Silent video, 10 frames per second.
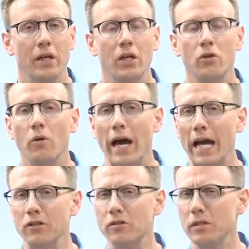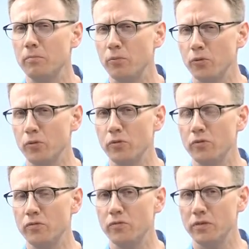you actually
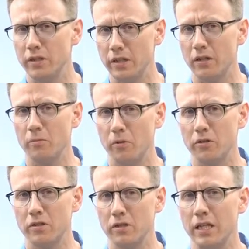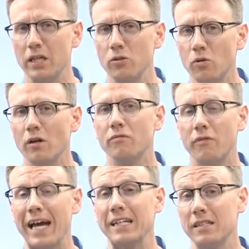prove to the other person that you are in
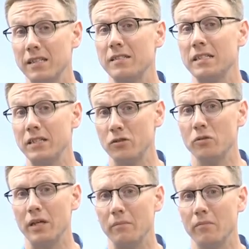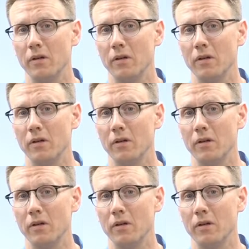fact listening to them.